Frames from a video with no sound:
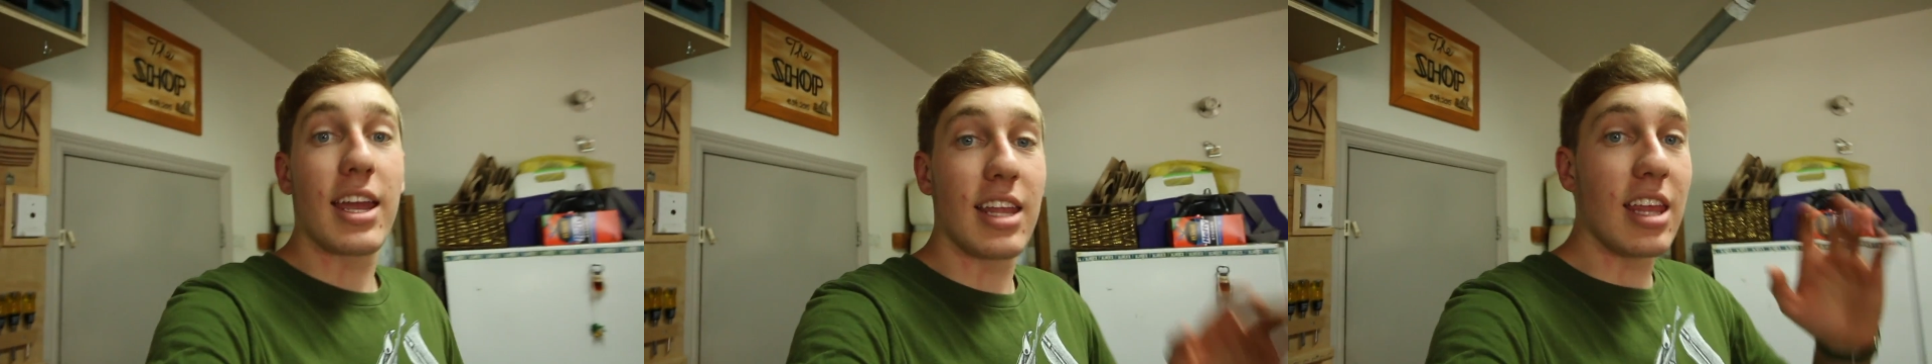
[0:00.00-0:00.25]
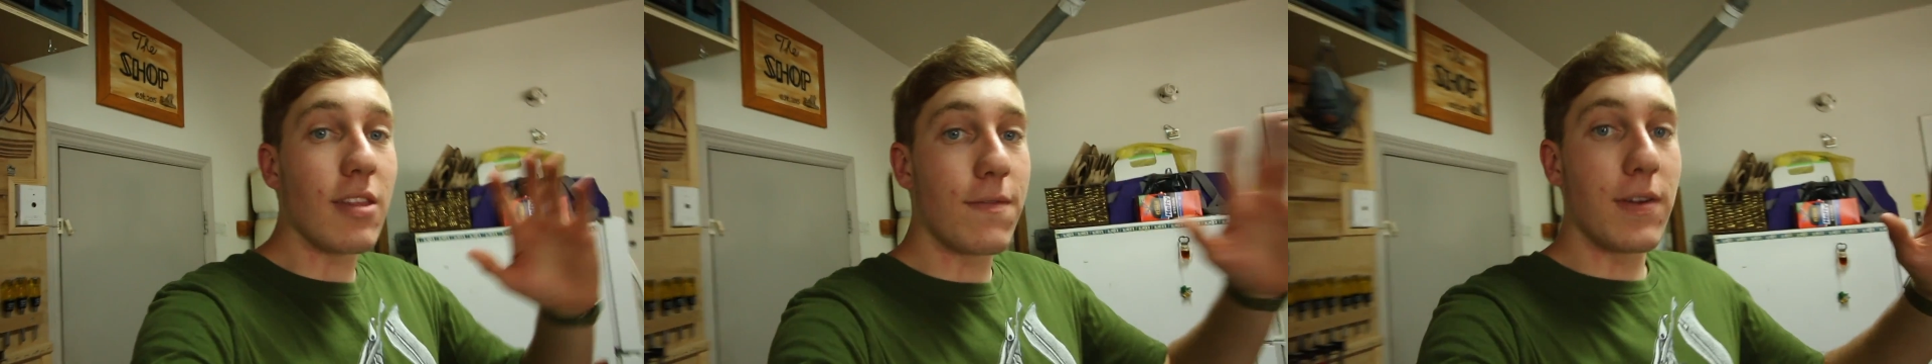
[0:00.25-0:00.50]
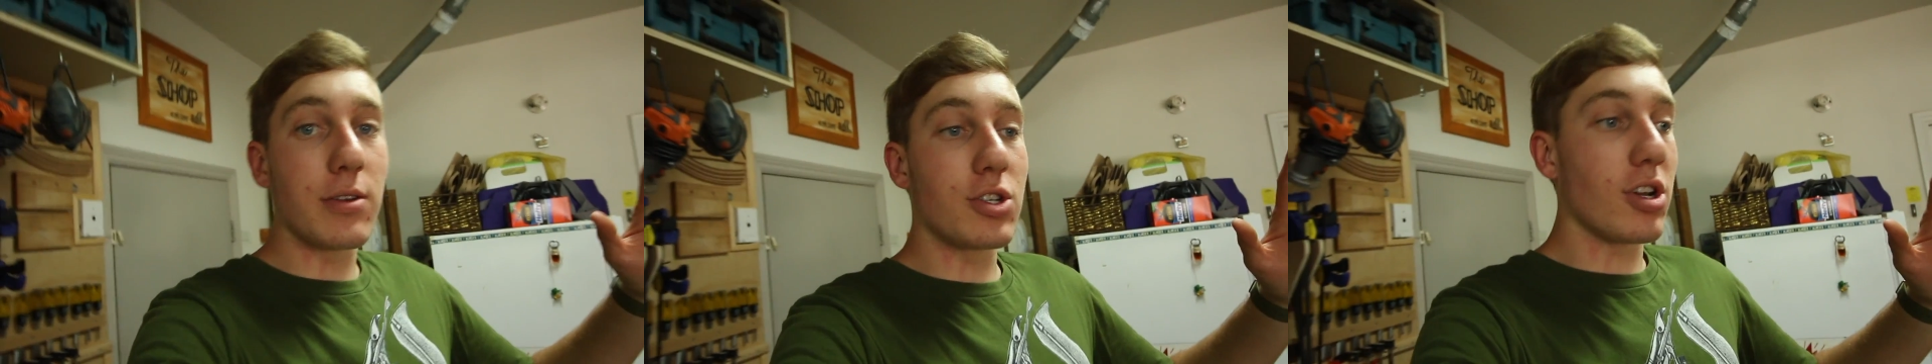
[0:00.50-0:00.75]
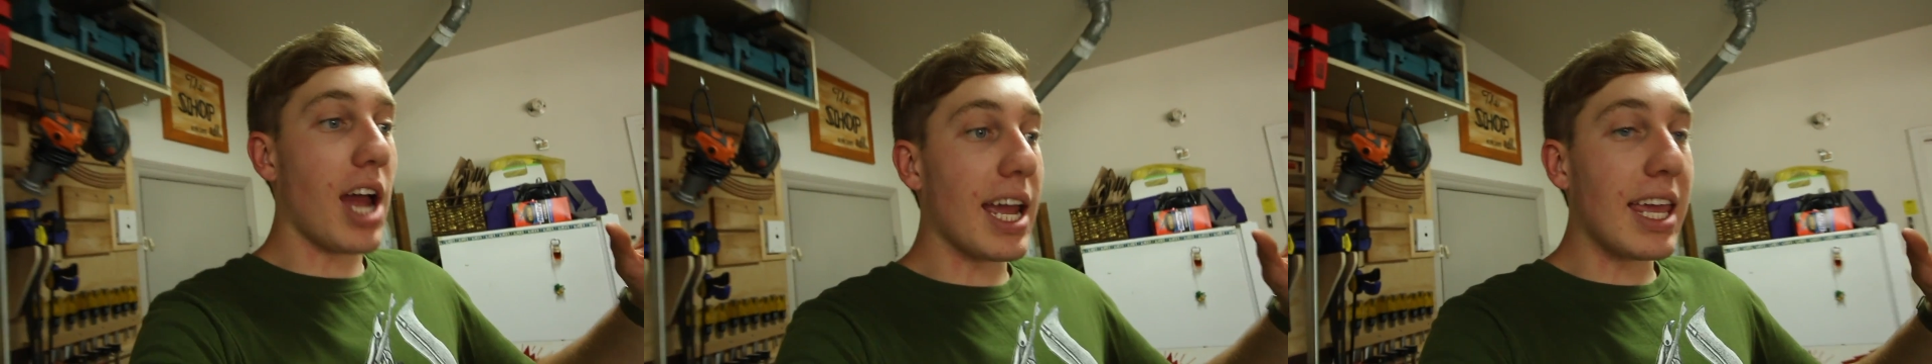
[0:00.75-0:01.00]
And in the
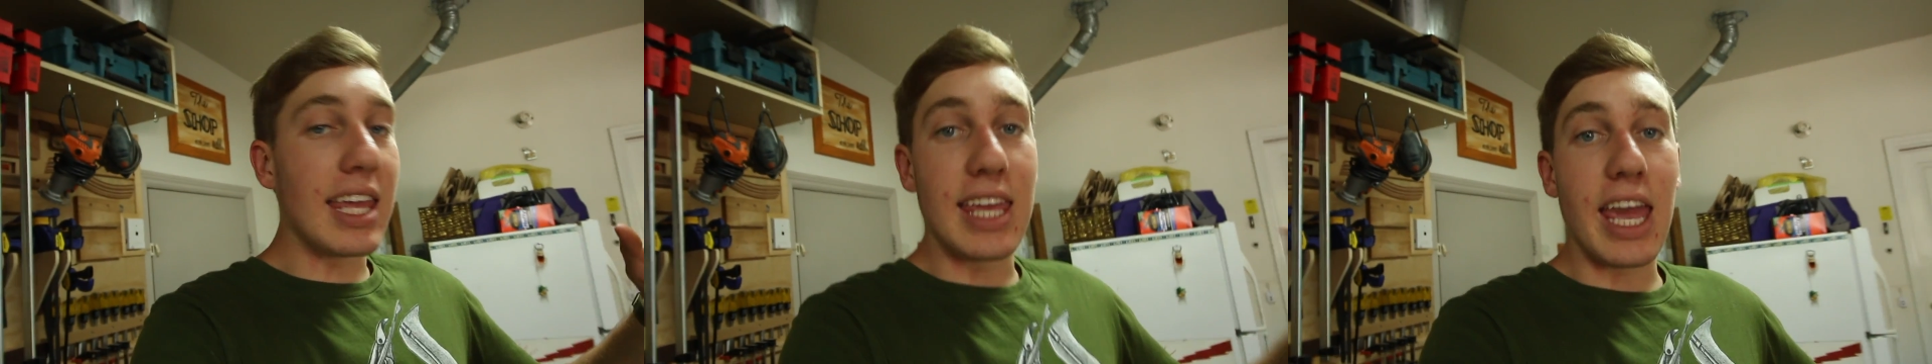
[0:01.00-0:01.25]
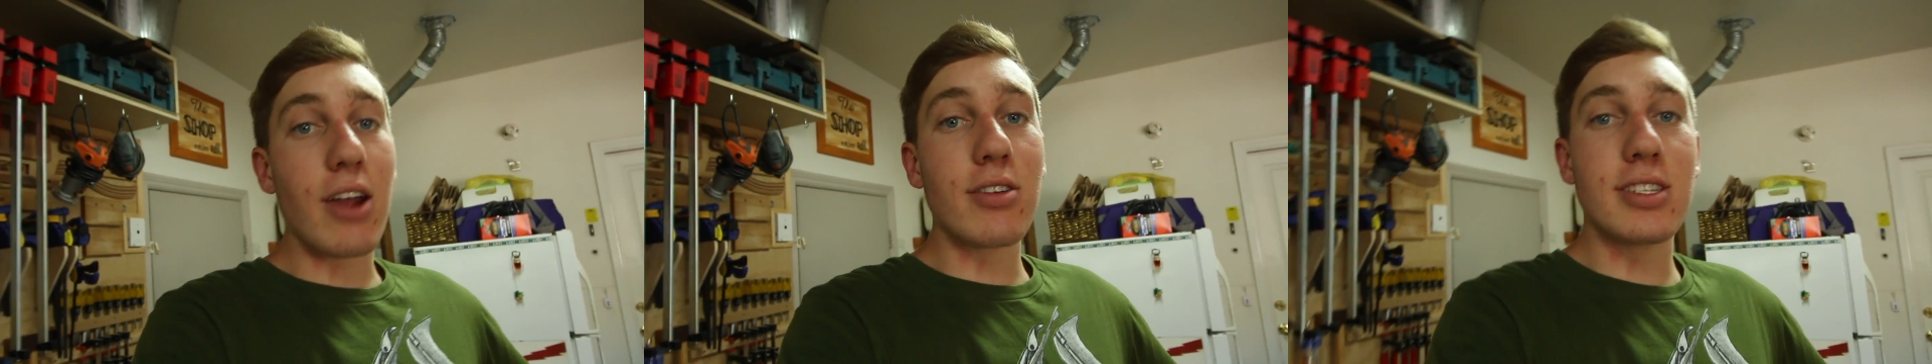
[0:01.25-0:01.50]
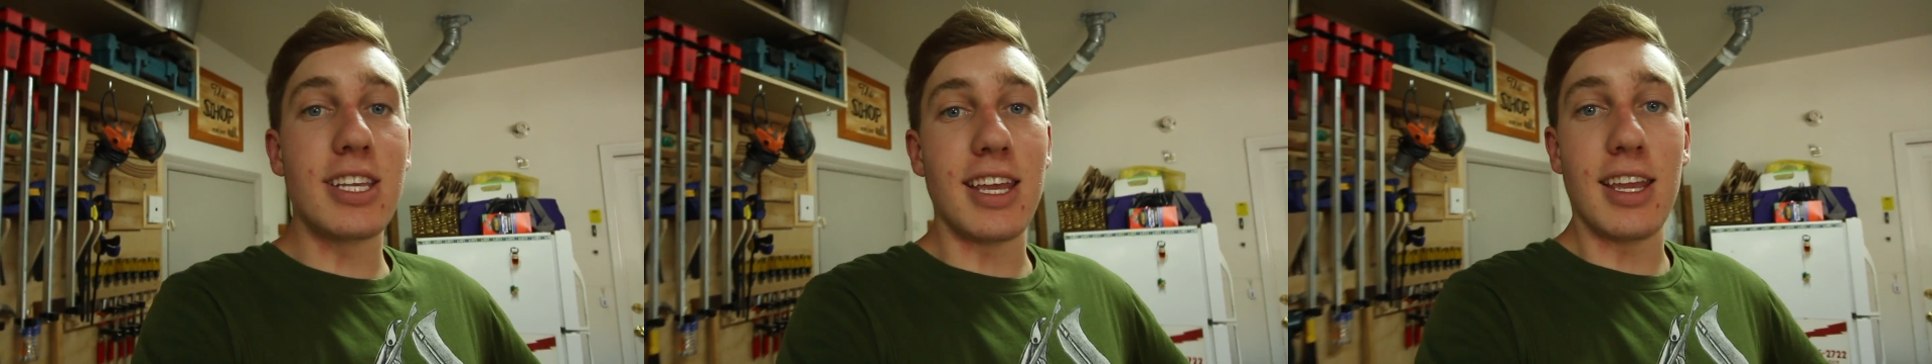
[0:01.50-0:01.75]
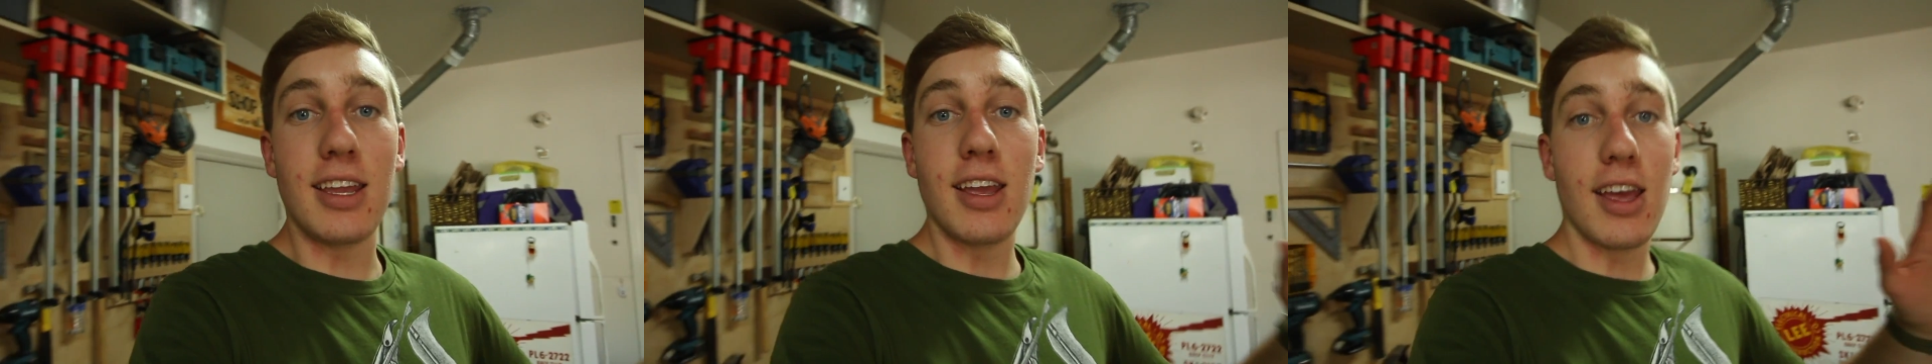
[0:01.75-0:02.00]
future, I can
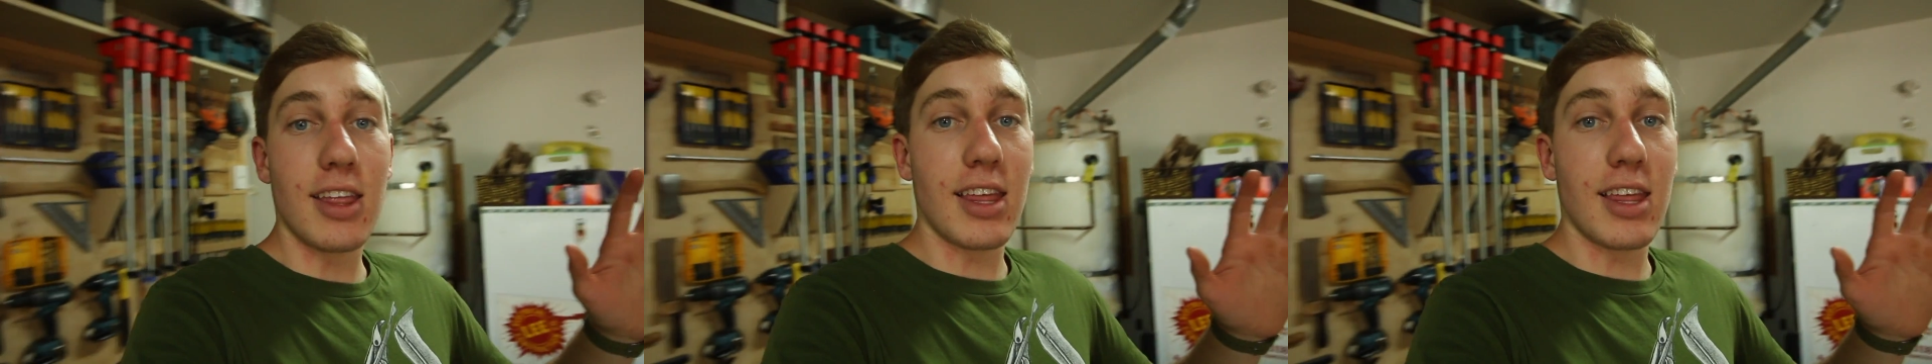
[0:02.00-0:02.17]
guarantee